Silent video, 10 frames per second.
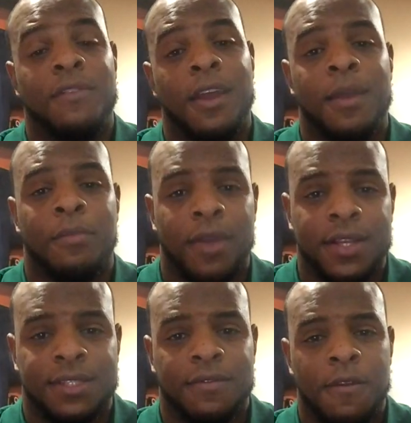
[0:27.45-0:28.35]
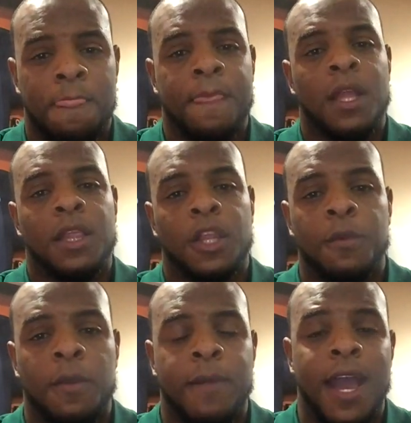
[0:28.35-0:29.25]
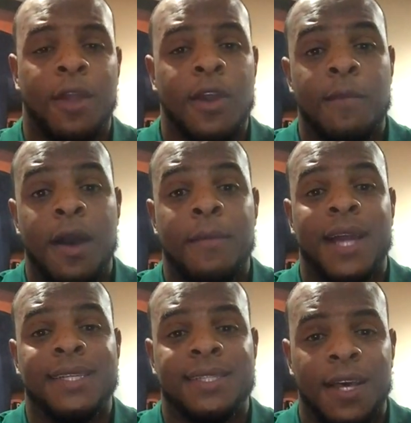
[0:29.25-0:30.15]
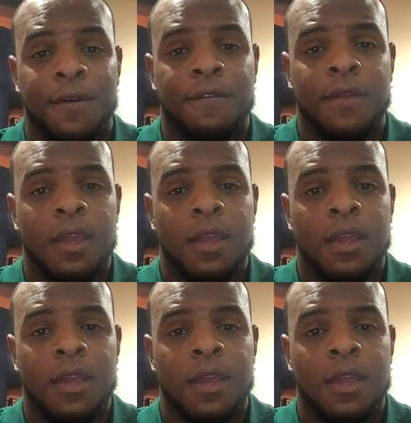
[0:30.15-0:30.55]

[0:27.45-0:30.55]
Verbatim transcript: Very impressive. A little bit of background about myself.